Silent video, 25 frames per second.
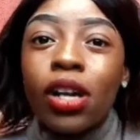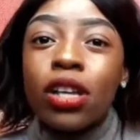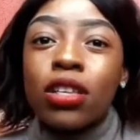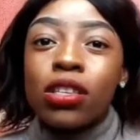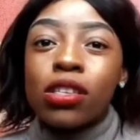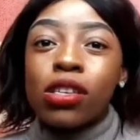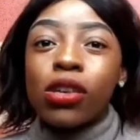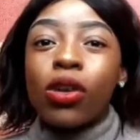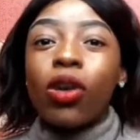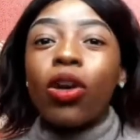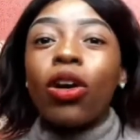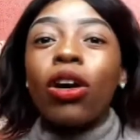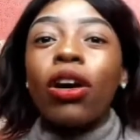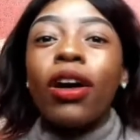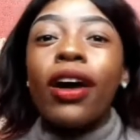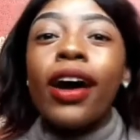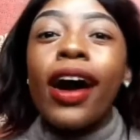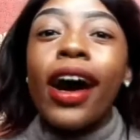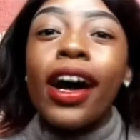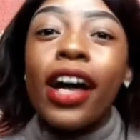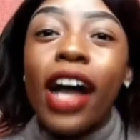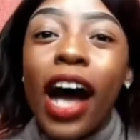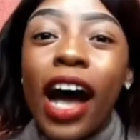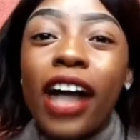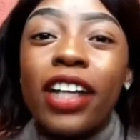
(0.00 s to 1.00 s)
So,
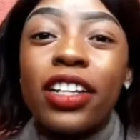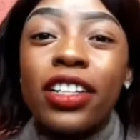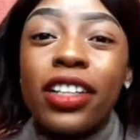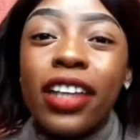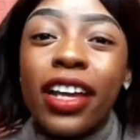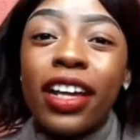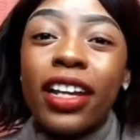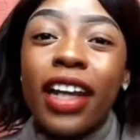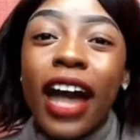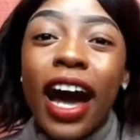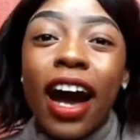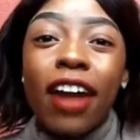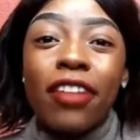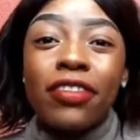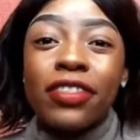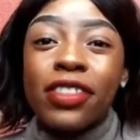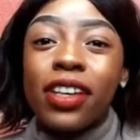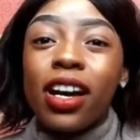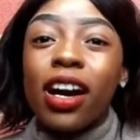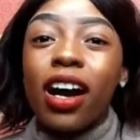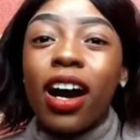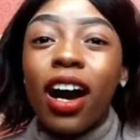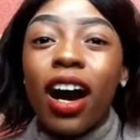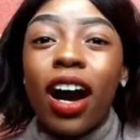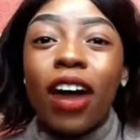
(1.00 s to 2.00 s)
and then
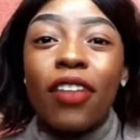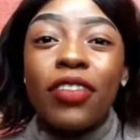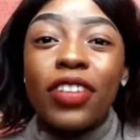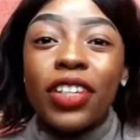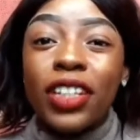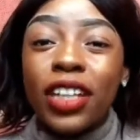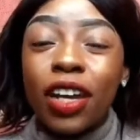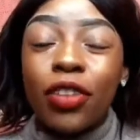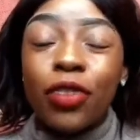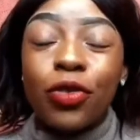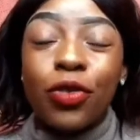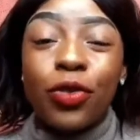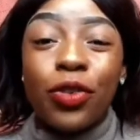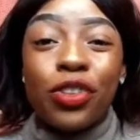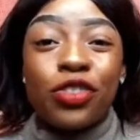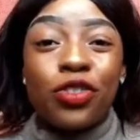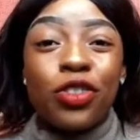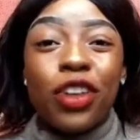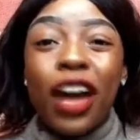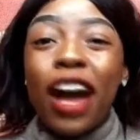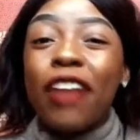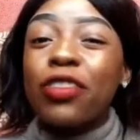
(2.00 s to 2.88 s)
after having enough rest,